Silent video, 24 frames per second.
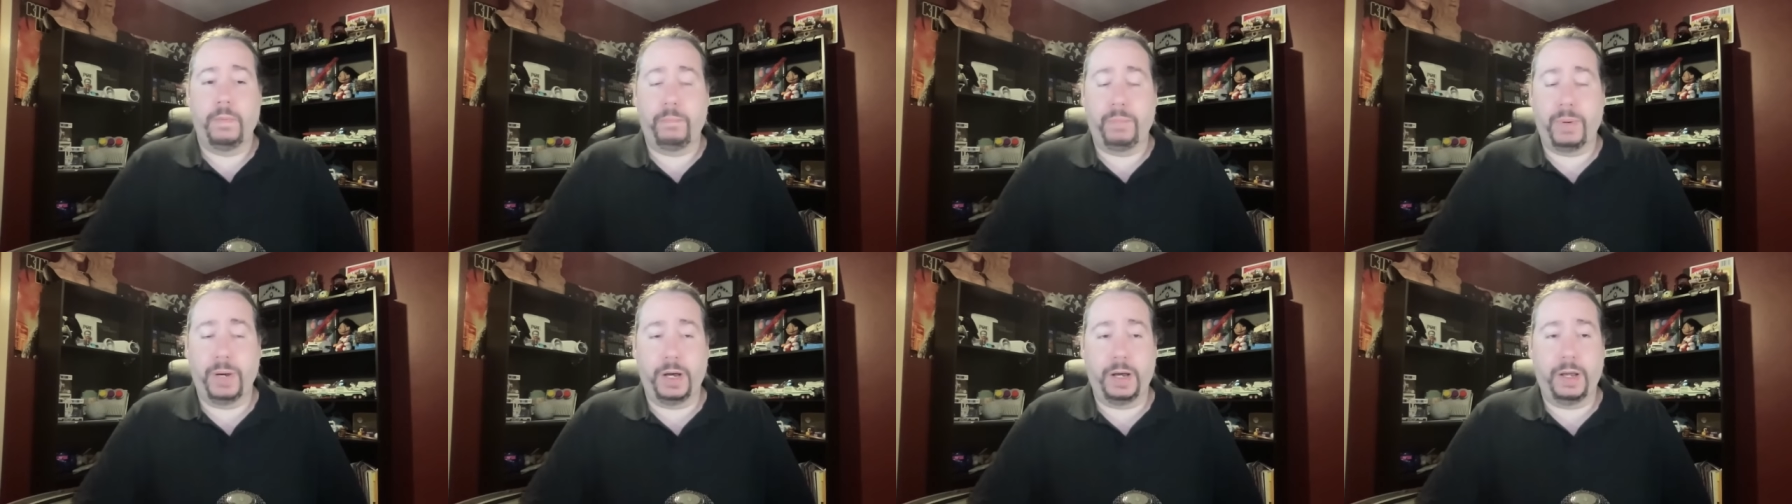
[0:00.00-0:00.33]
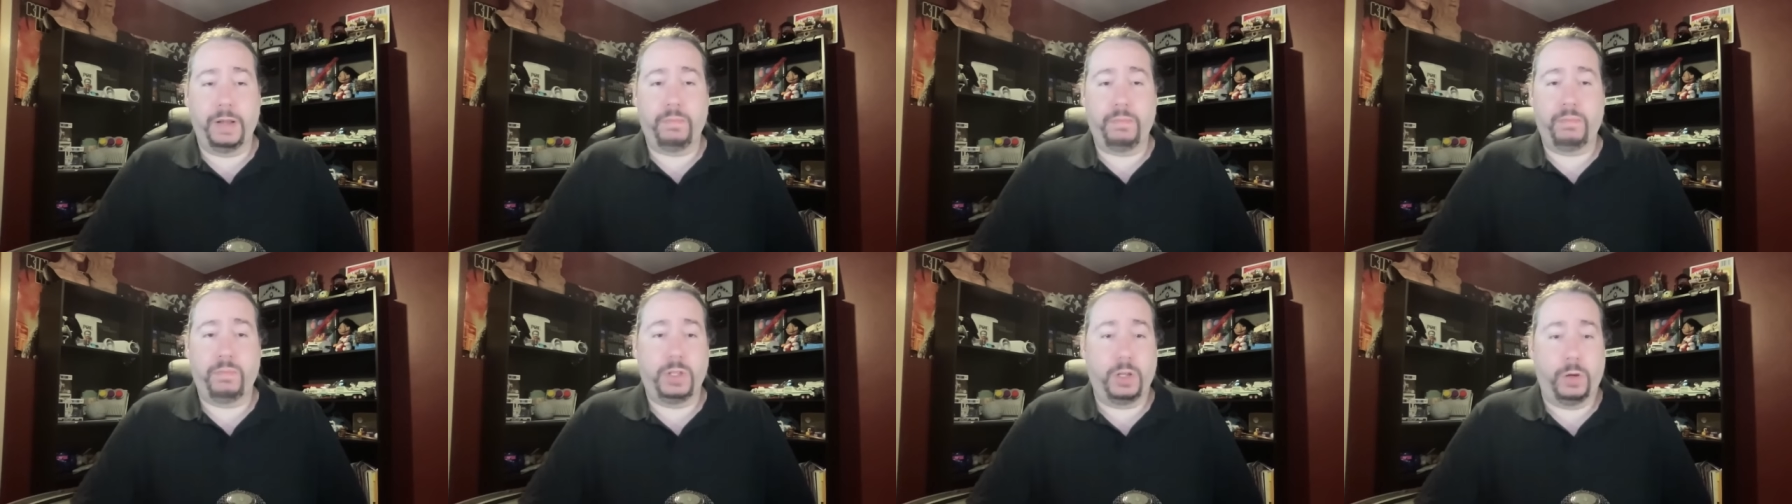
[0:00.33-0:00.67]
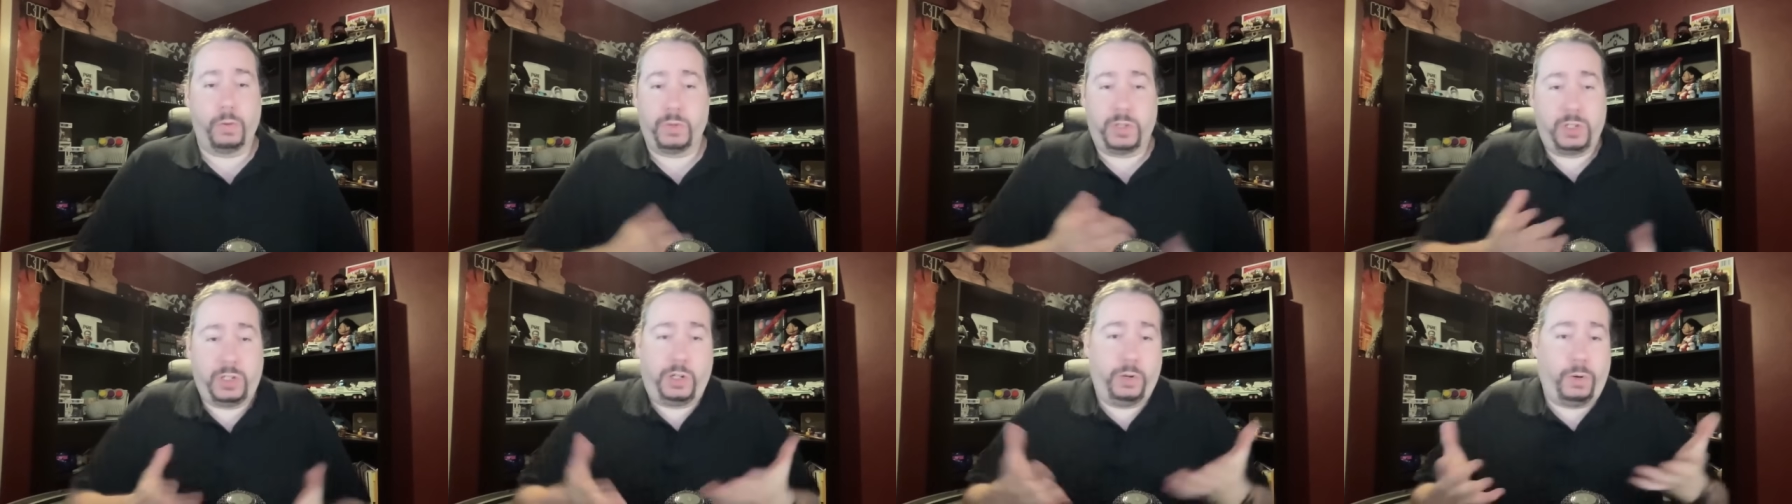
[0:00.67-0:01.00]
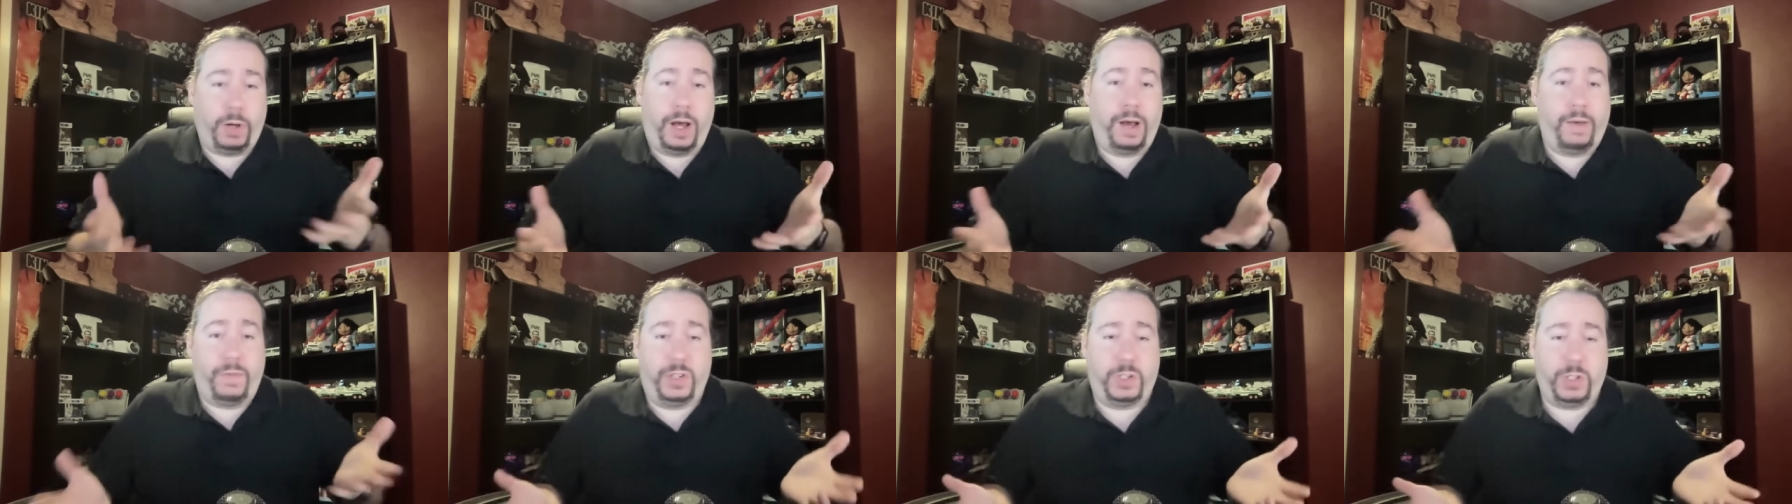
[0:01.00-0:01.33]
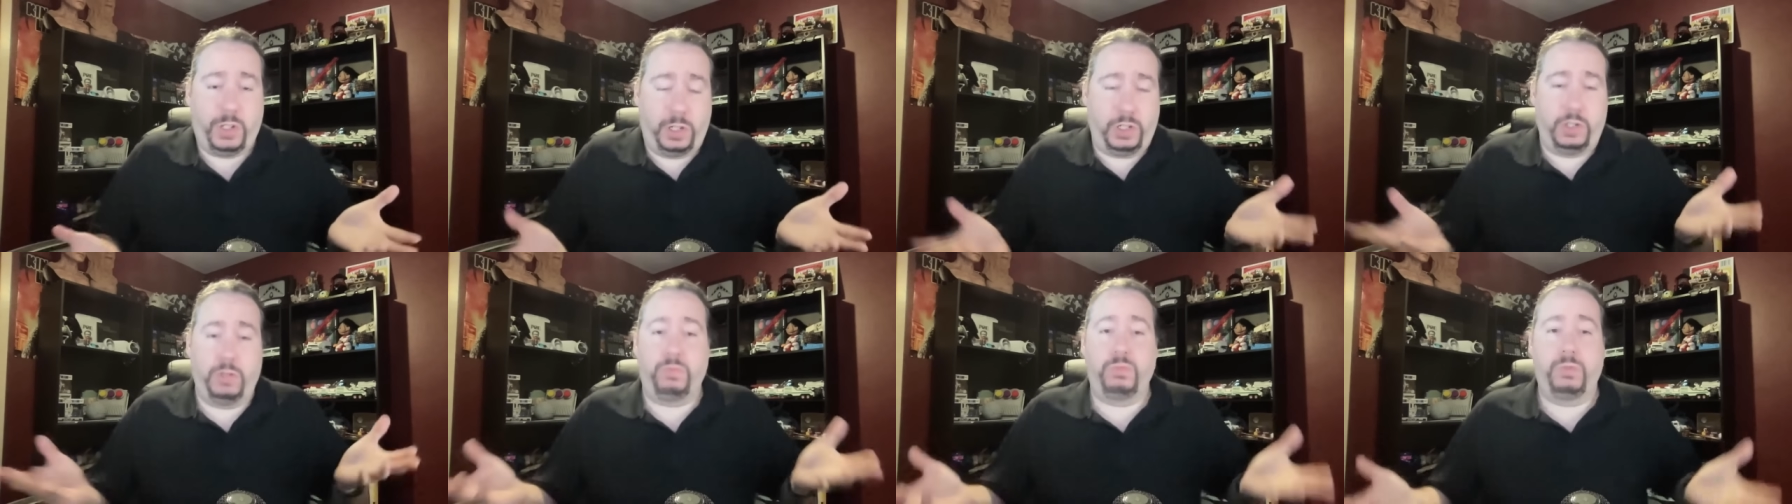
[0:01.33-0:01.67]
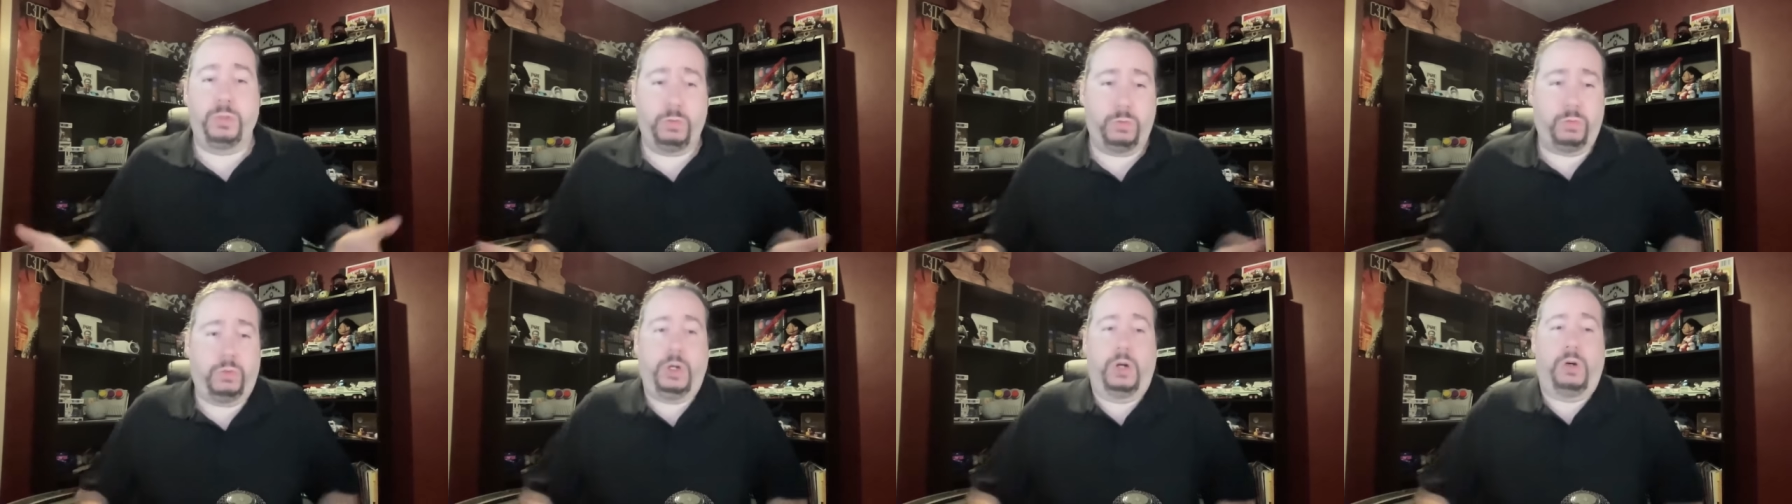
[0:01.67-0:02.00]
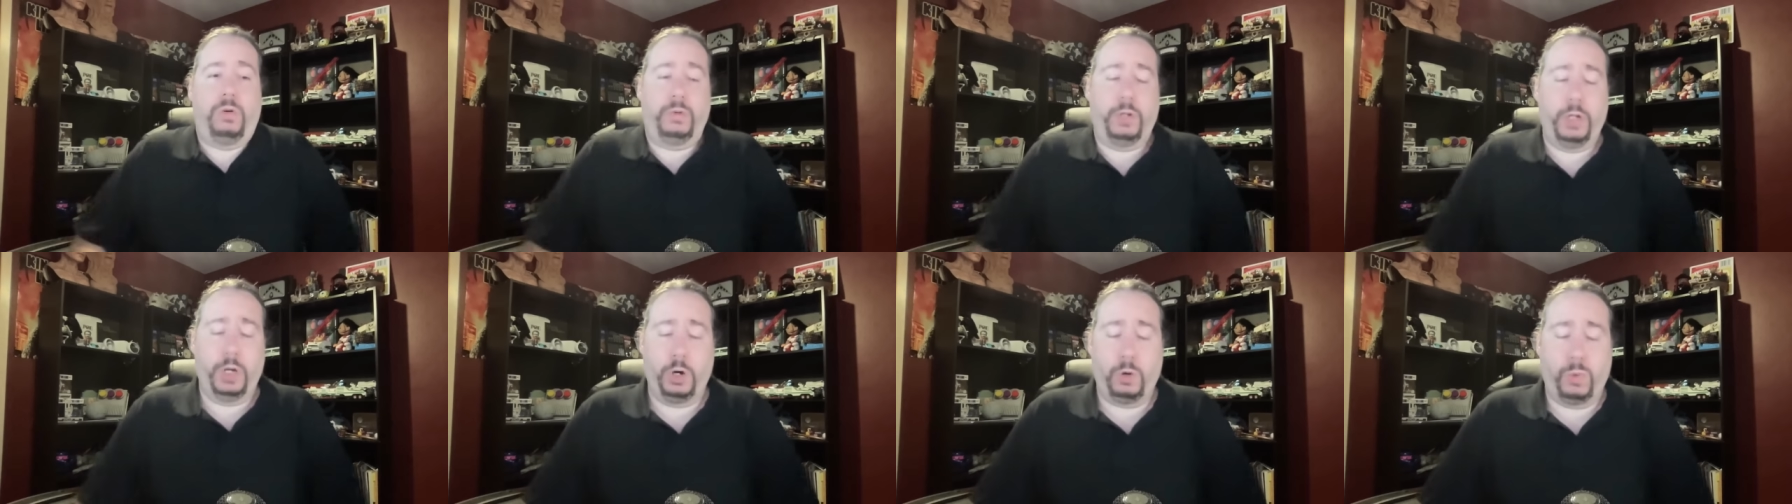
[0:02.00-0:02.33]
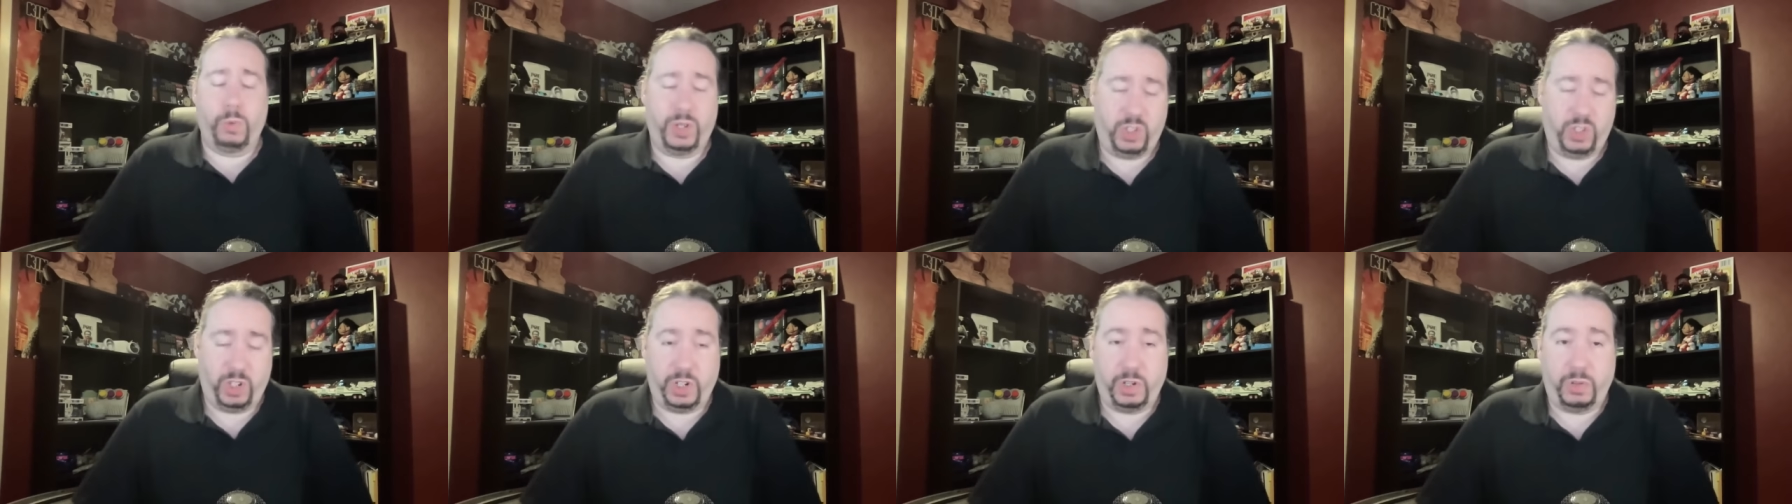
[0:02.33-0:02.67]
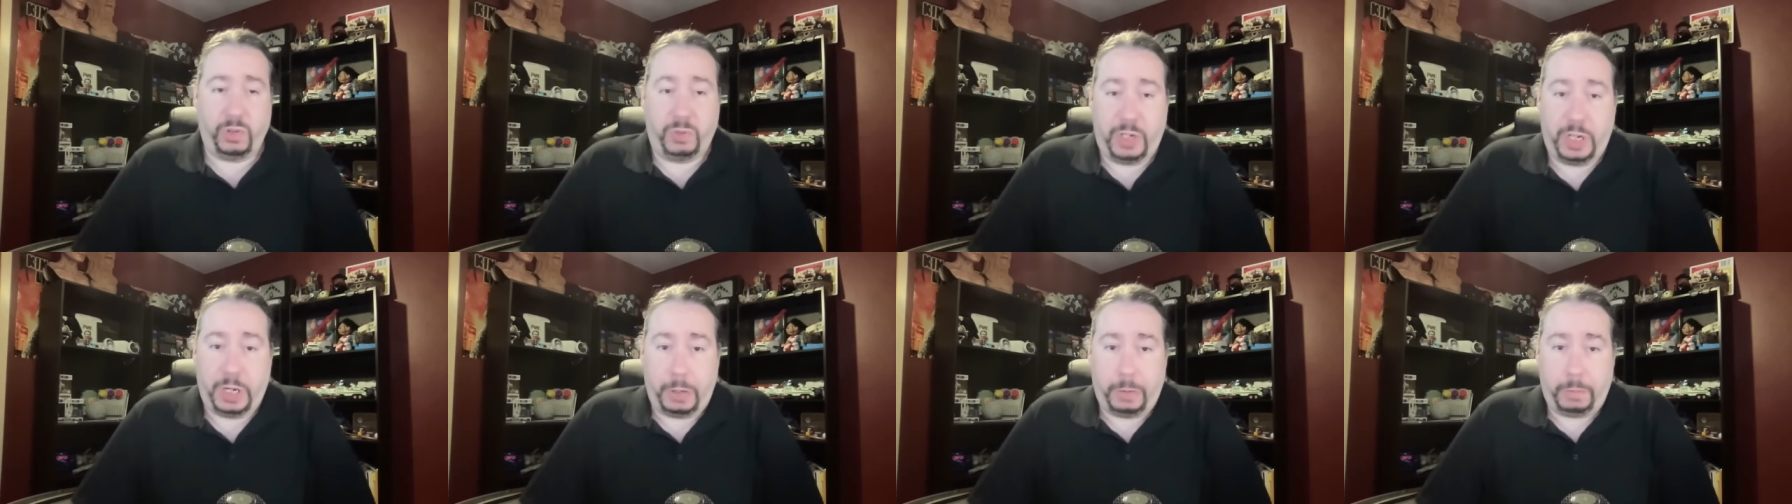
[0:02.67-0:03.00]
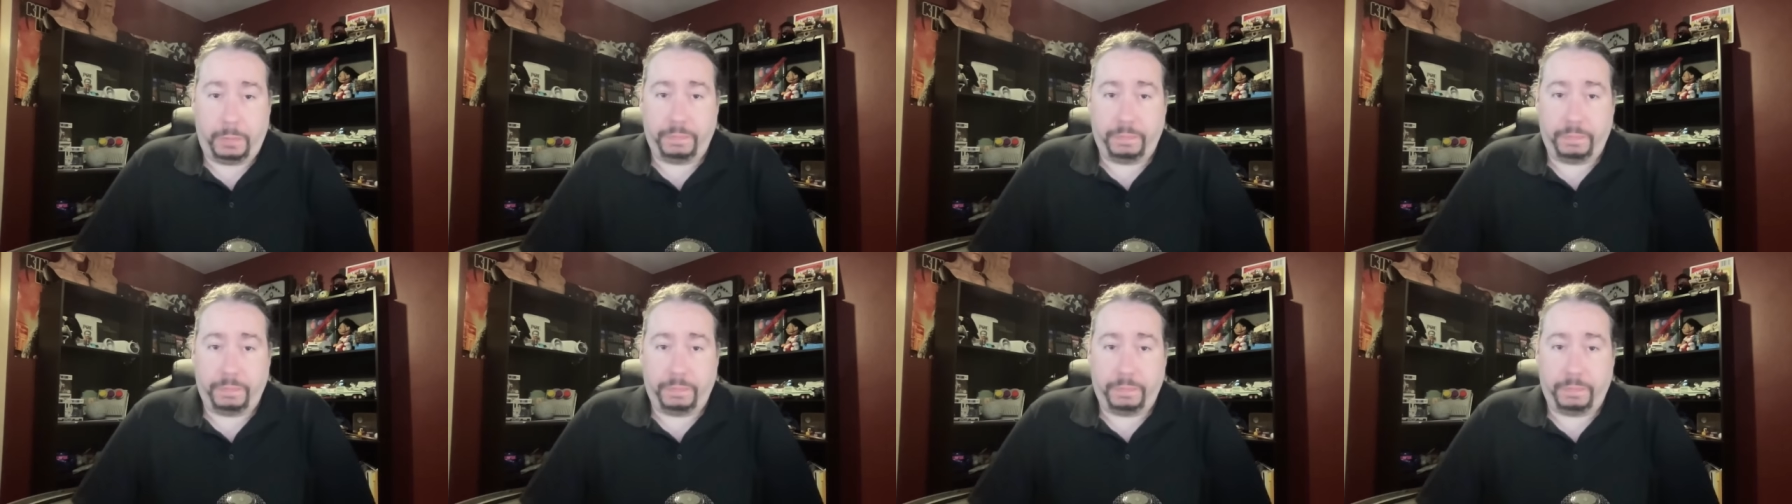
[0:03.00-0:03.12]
but you know, still obviously you don't know what you don't know,